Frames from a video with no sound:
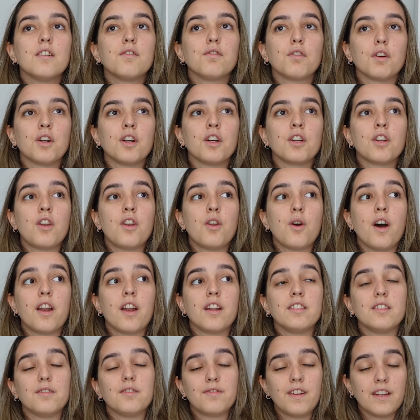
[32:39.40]
for her to know how
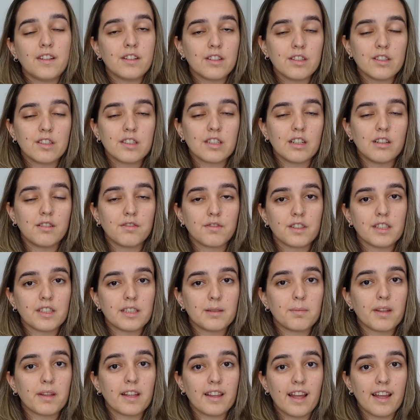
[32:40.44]
to defend herself or
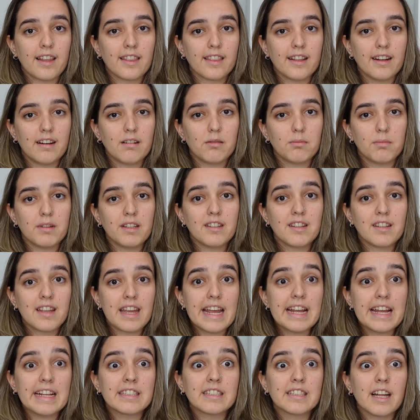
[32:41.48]
something like that in
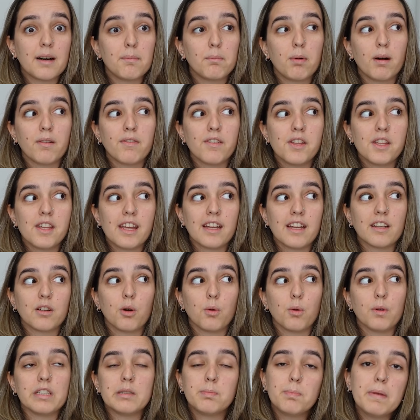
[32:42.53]
case that Buffy can't
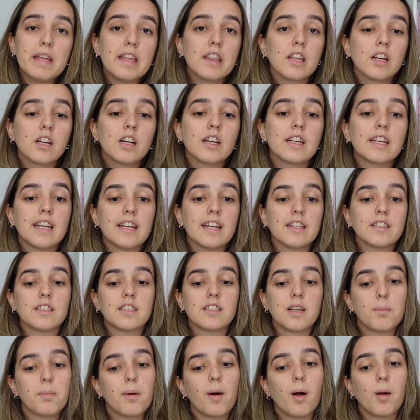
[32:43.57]
always be there, can't
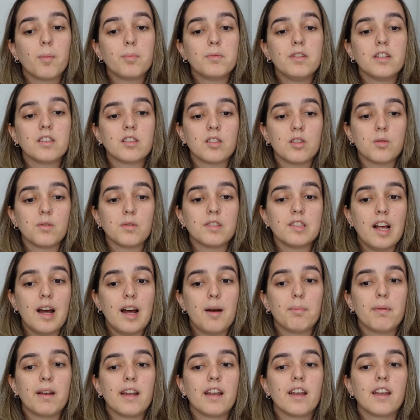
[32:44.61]
step up, doesn't know what's
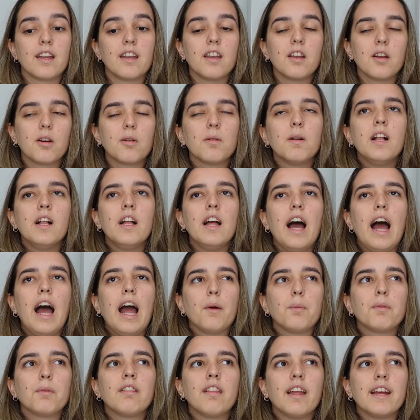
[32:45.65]
happening. You know,
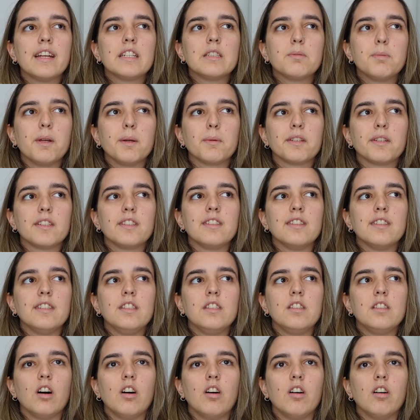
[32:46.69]
I would like to be able to
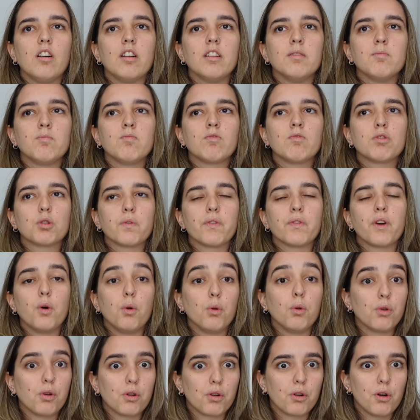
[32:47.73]
see Dawn sort of
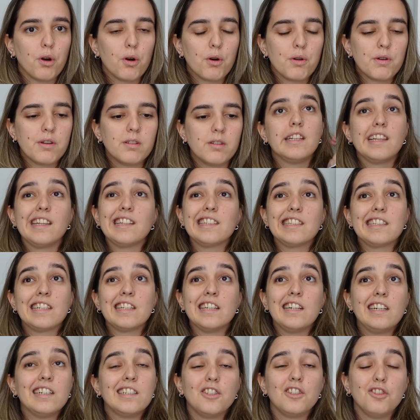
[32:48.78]
hold her own. This is
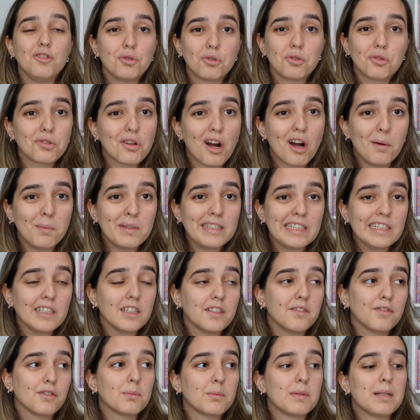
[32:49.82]
an unusual commentary
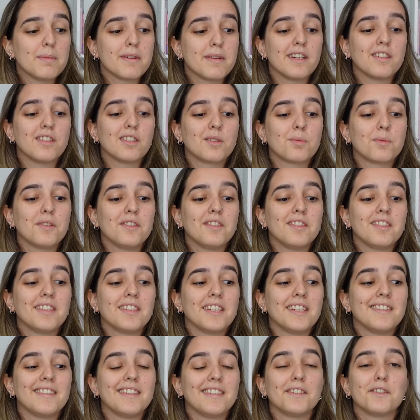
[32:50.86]
for me, but I just wanted to
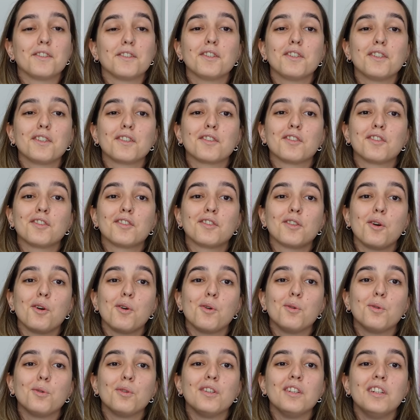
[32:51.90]
say Xander looked
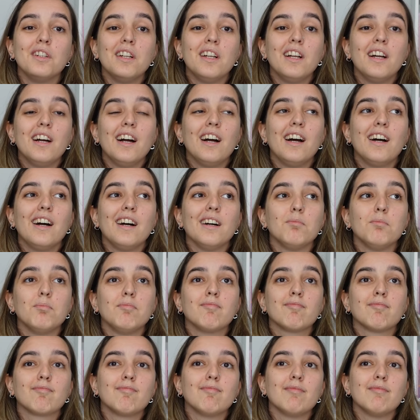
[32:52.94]
so, I